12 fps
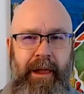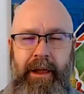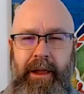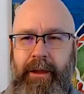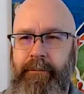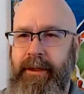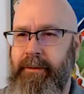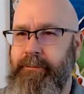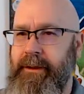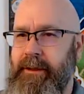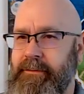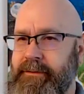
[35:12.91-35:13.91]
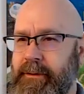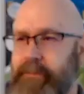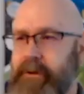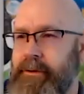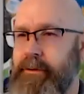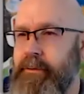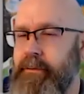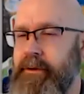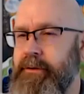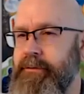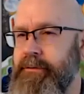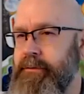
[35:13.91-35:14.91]
And being someone who
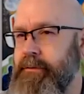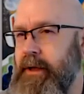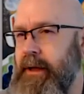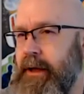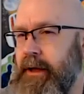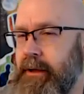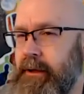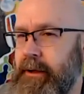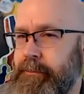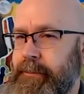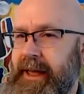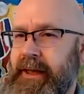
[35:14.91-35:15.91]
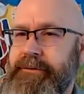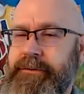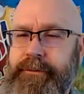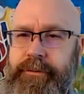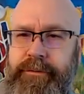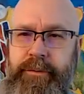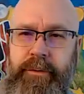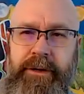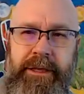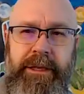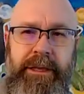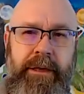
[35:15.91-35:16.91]
was a pastor for
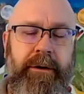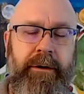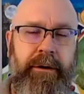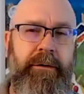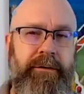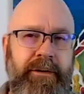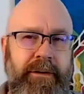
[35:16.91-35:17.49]
20 years,